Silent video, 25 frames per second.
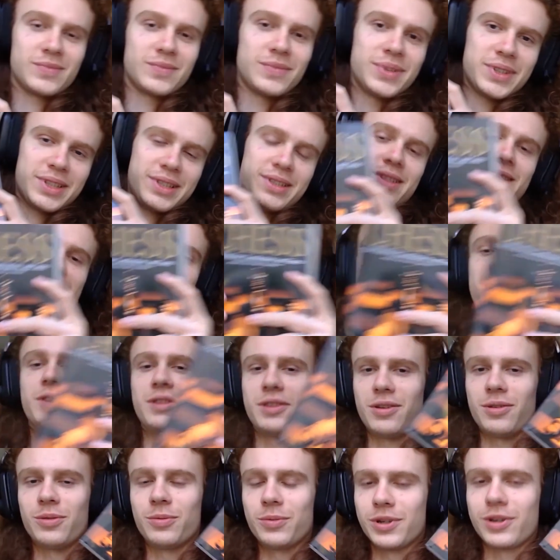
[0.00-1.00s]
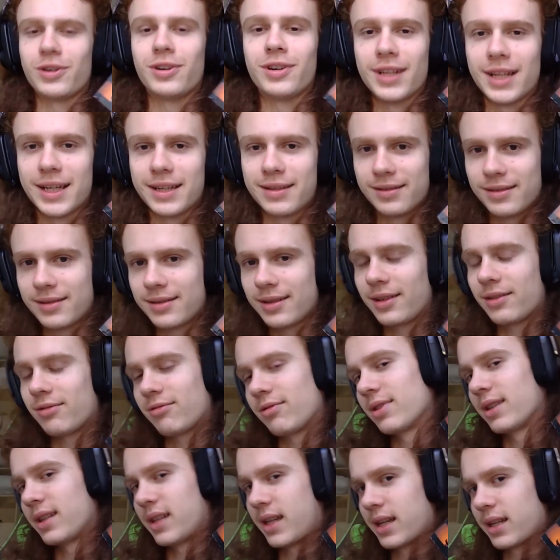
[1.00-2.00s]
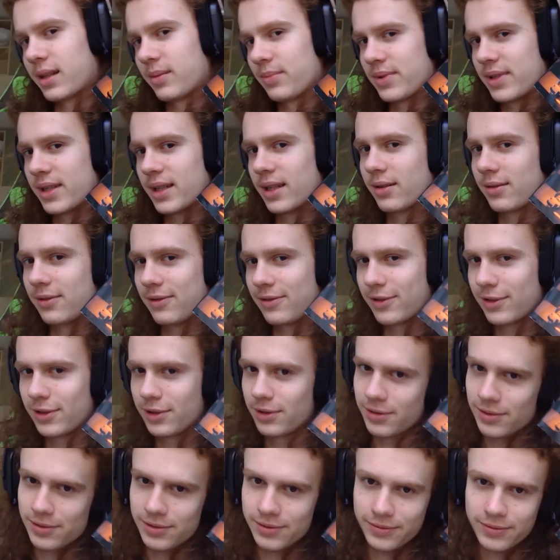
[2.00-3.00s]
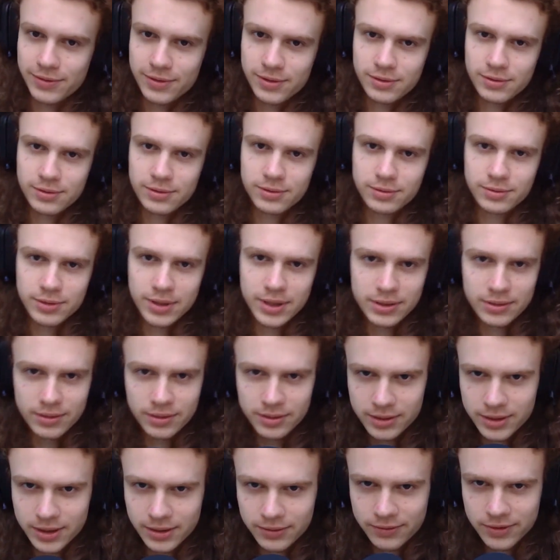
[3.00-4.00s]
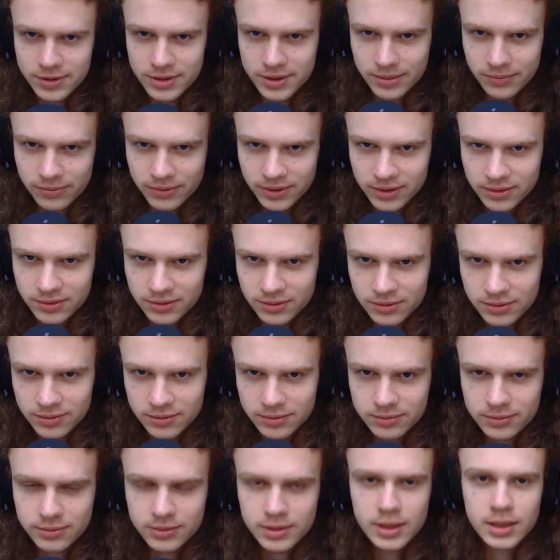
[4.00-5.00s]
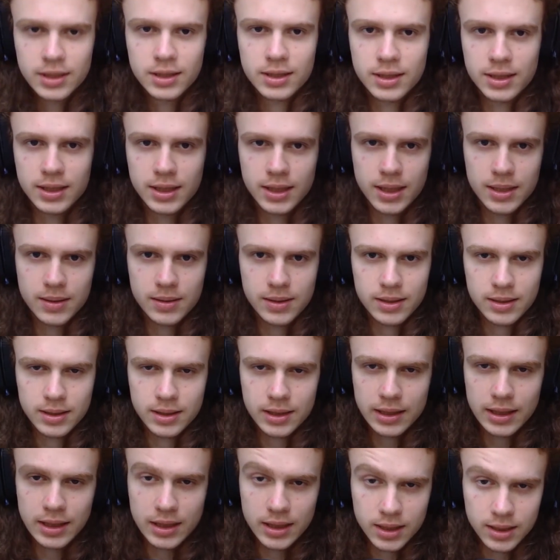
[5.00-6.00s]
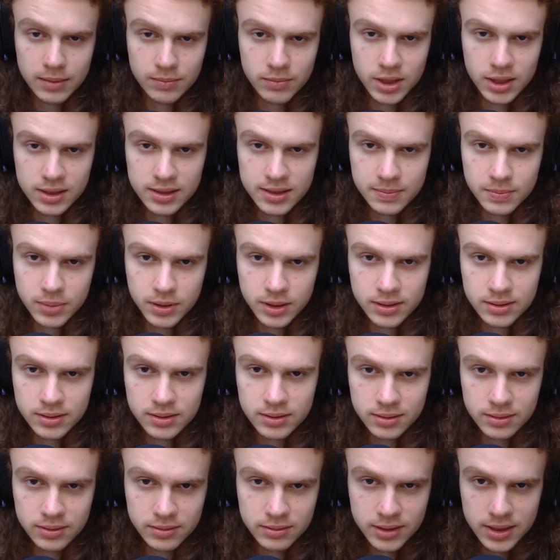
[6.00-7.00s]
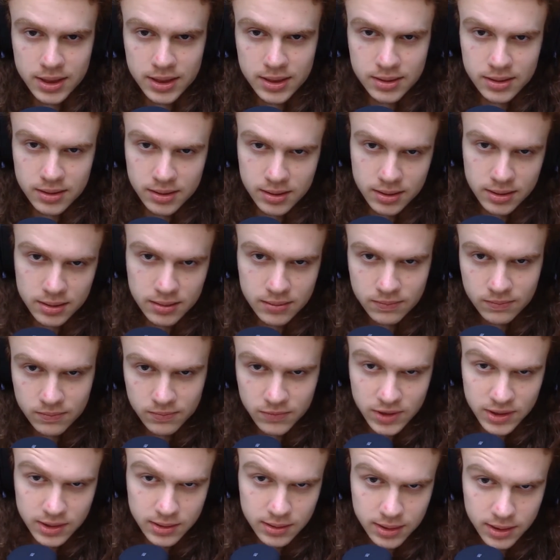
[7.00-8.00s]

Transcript: But no, with all honesty, it really helps out for those of you who are looking for something to do. And I'm not sponsored or anything, just